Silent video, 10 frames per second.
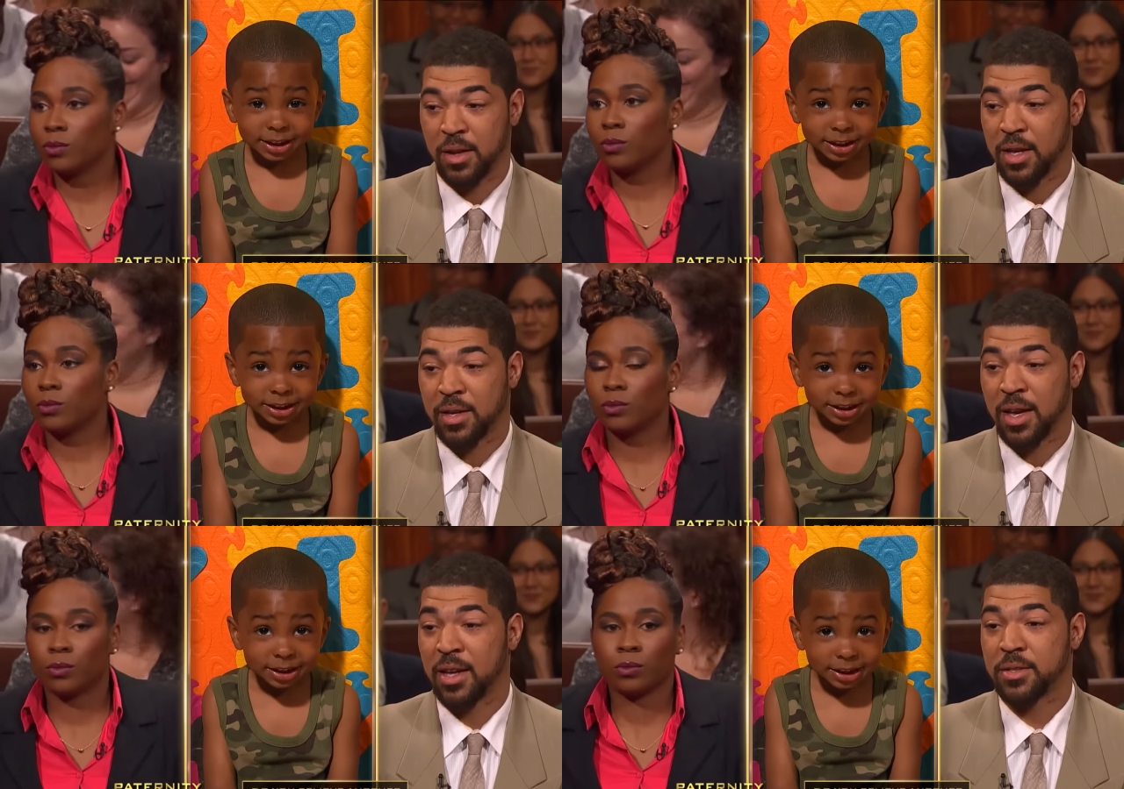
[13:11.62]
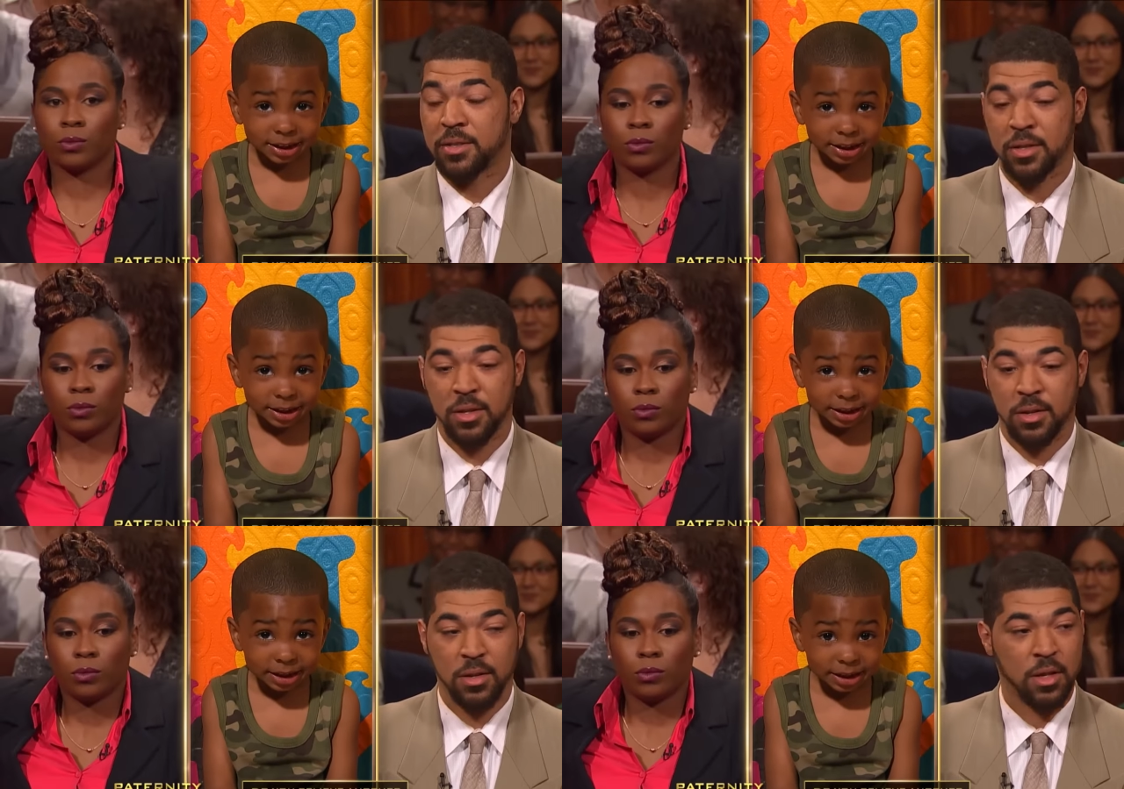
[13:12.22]
Speaker 1: They can't
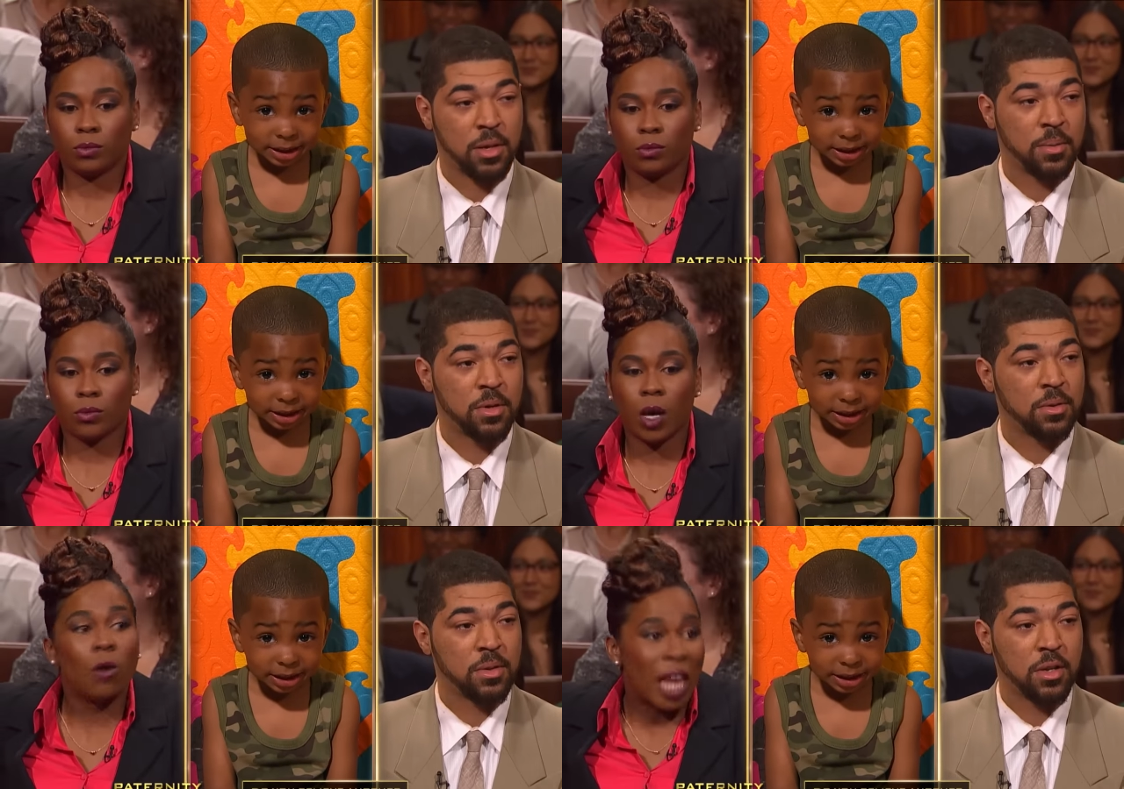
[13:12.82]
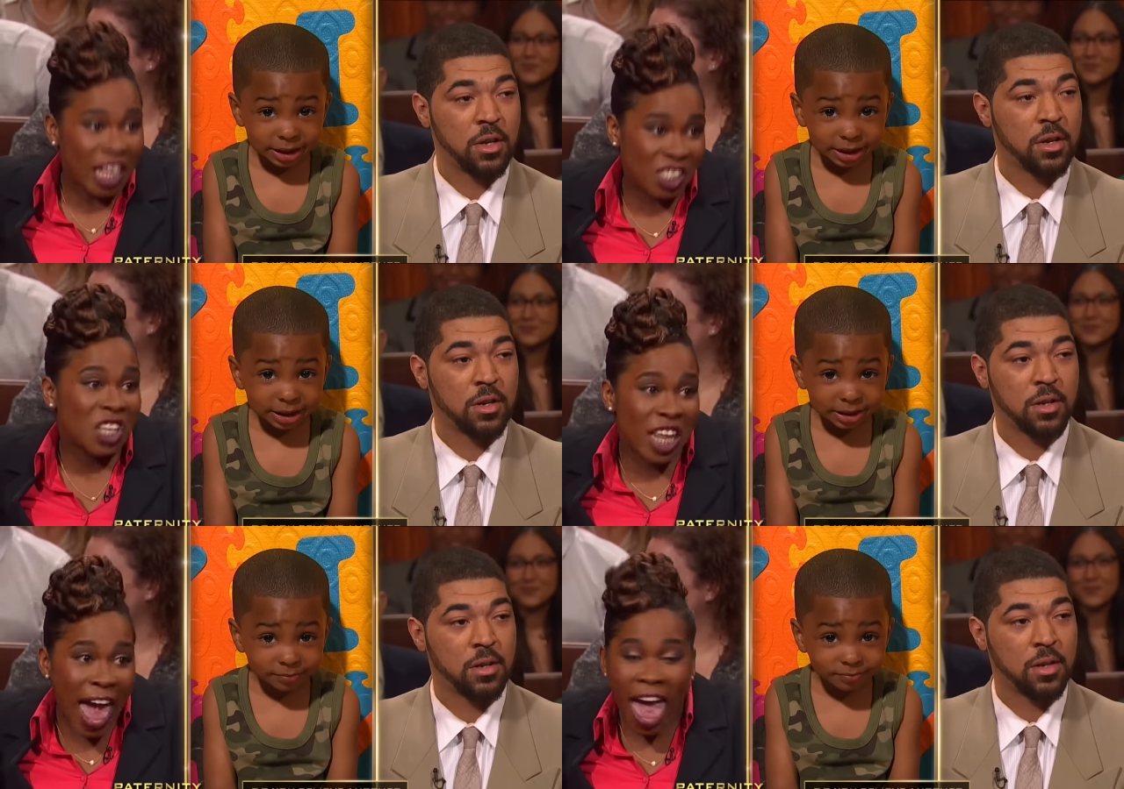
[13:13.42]
see. Okay, well, the no, DNA
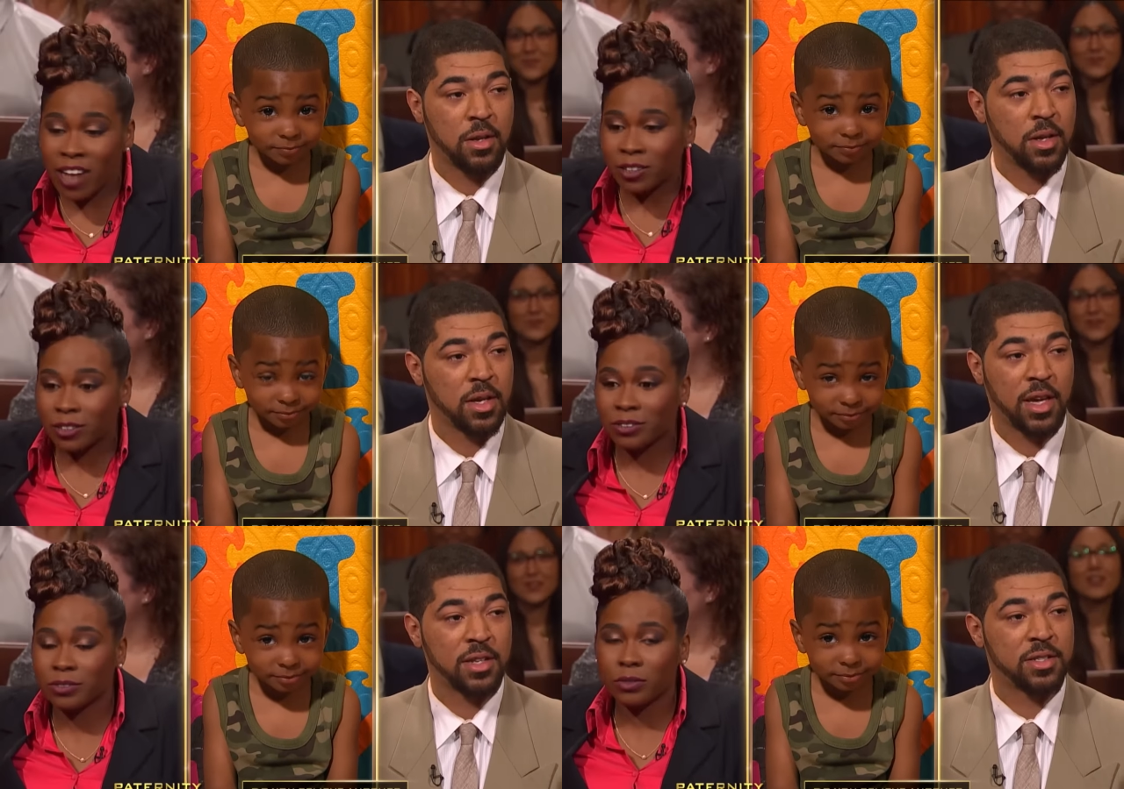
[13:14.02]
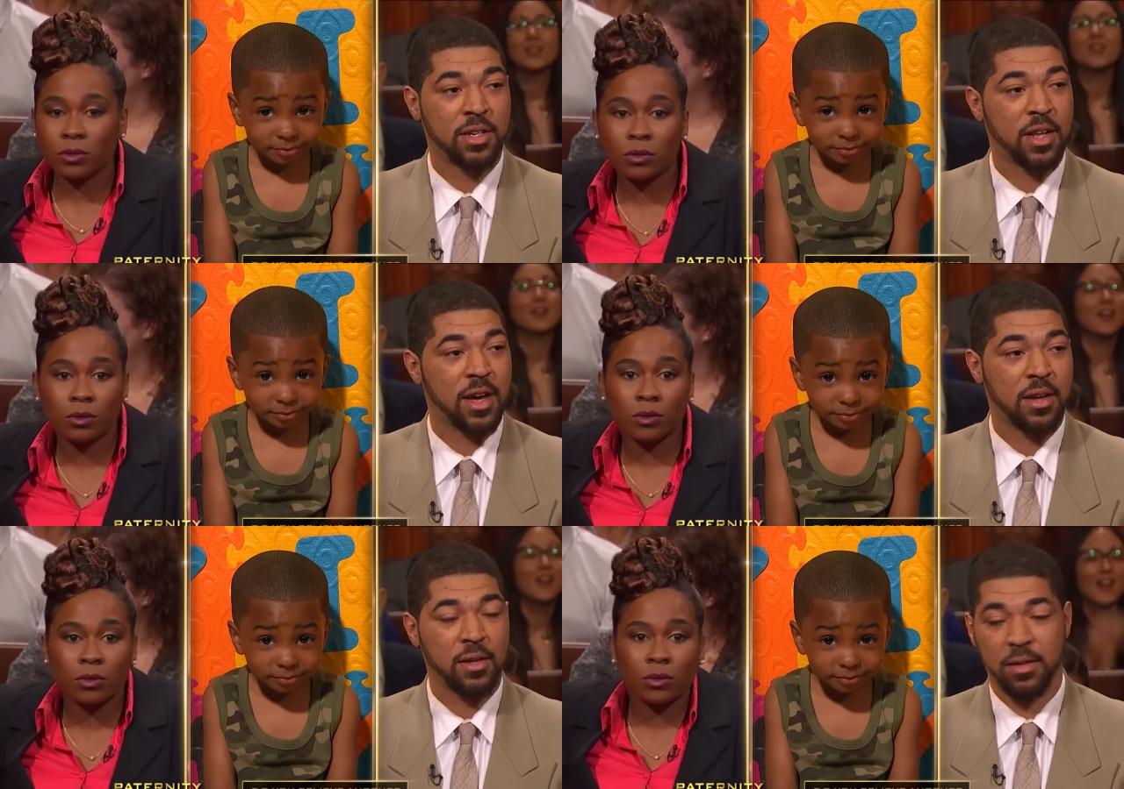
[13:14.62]
test. See that? Can't Let's see do
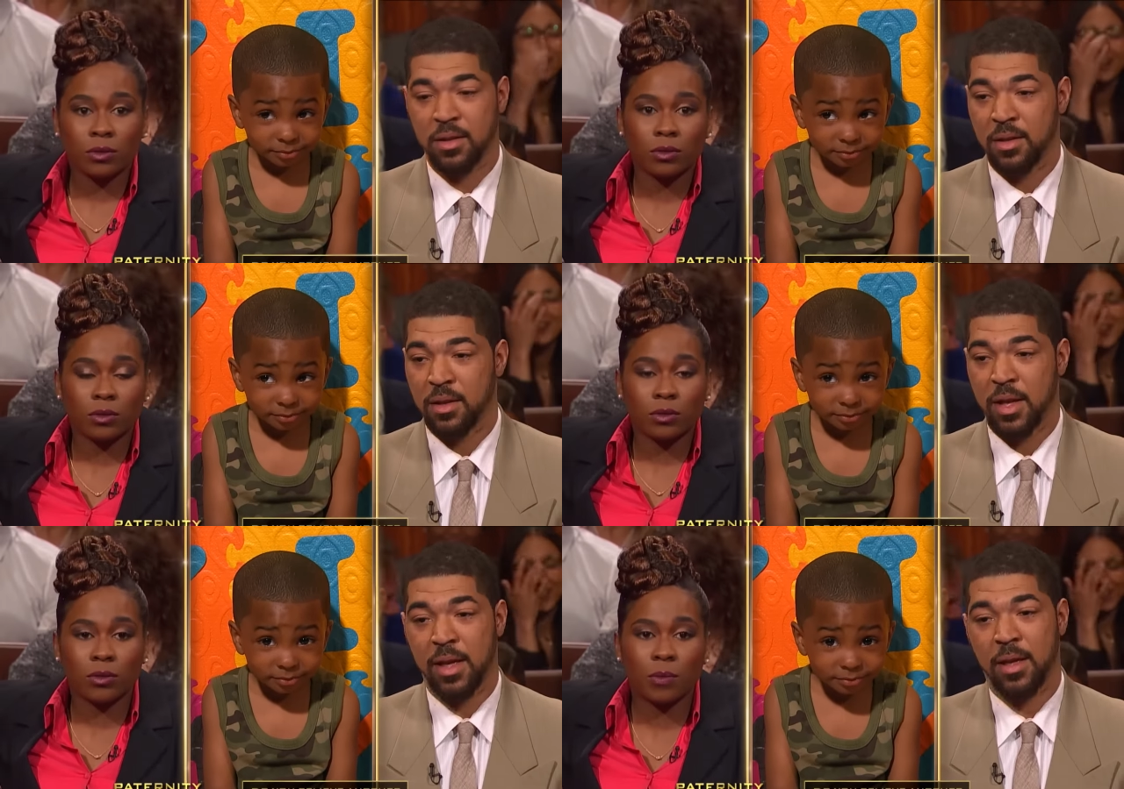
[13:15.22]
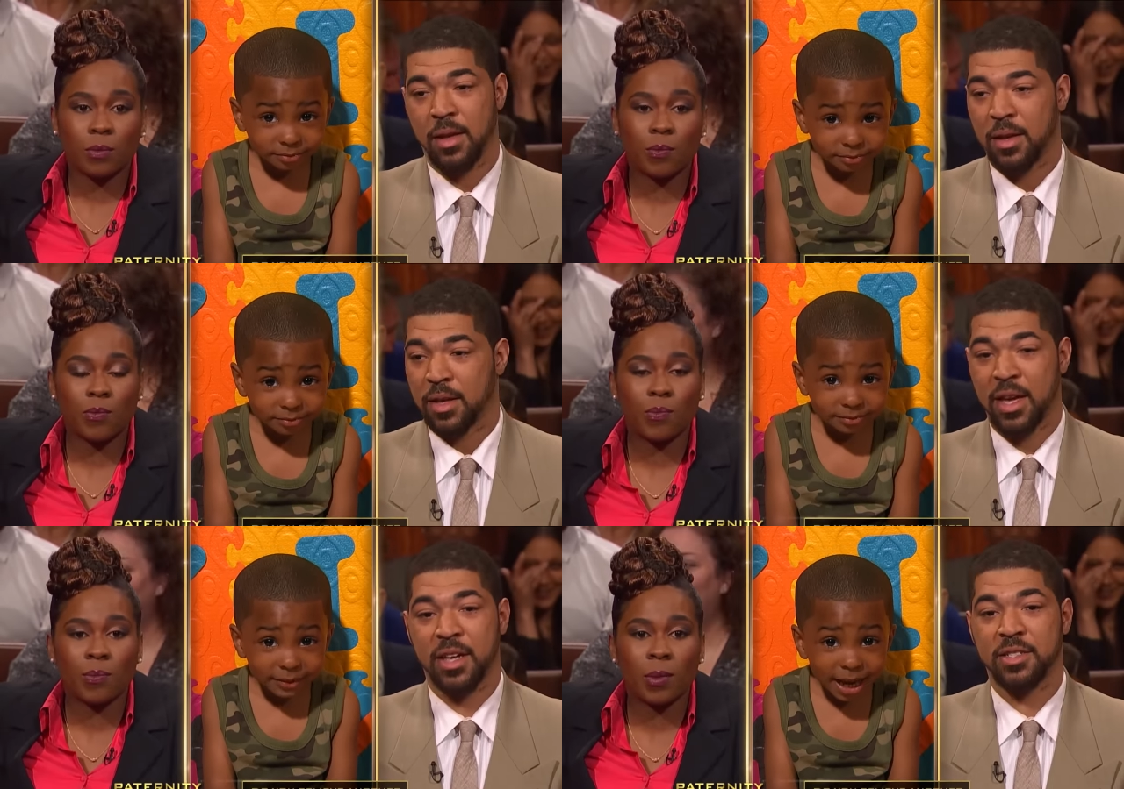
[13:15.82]
that. it. Let's do it.
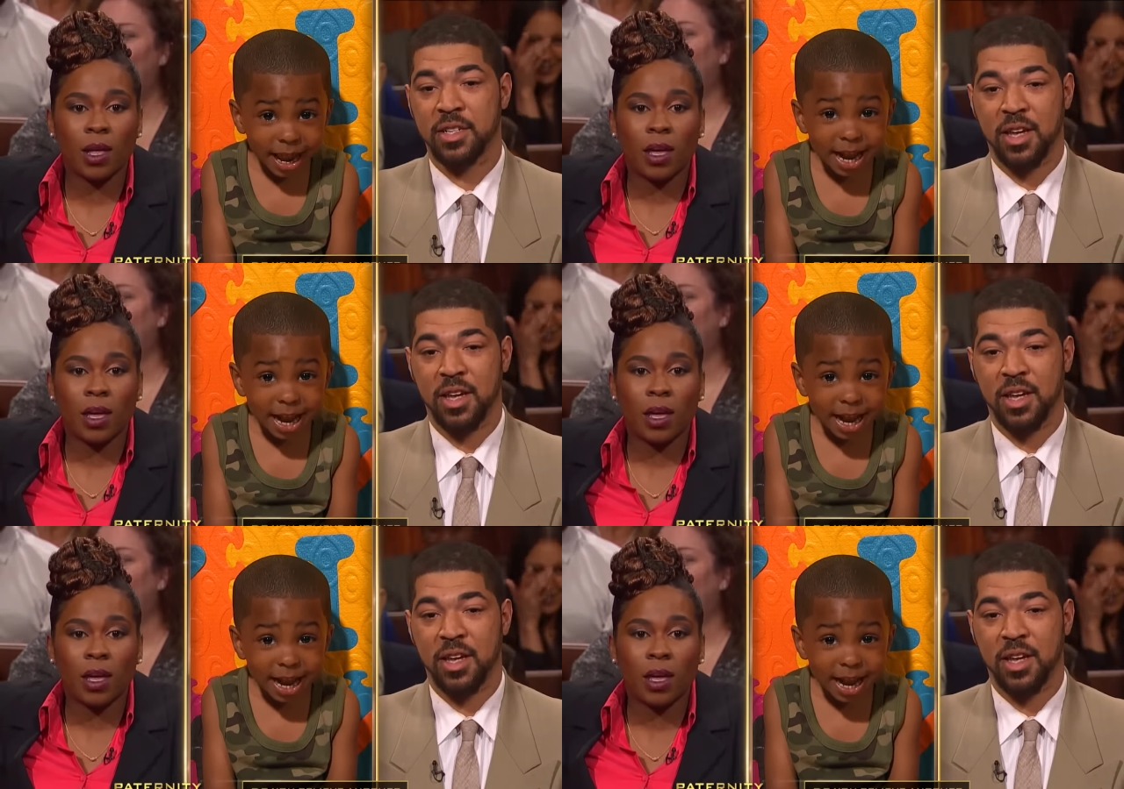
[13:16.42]
Can't Let's do it.